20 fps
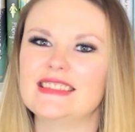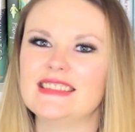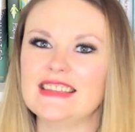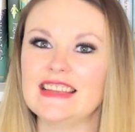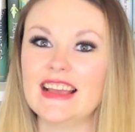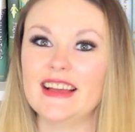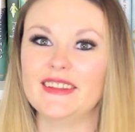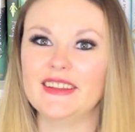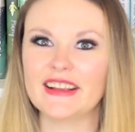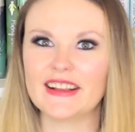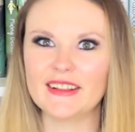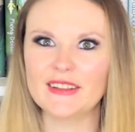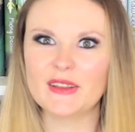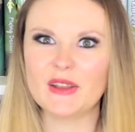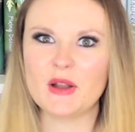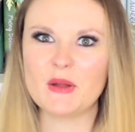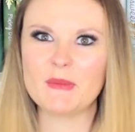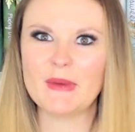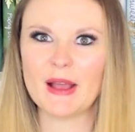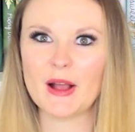see it like a
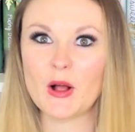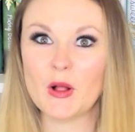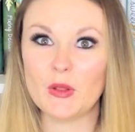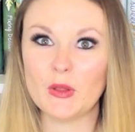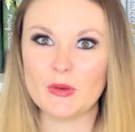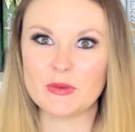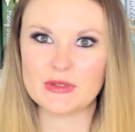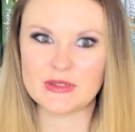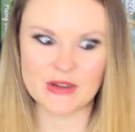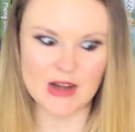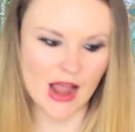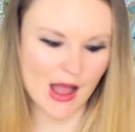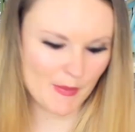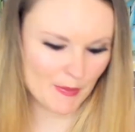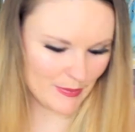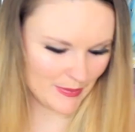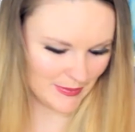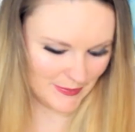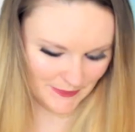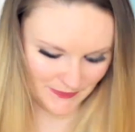little bit closer up.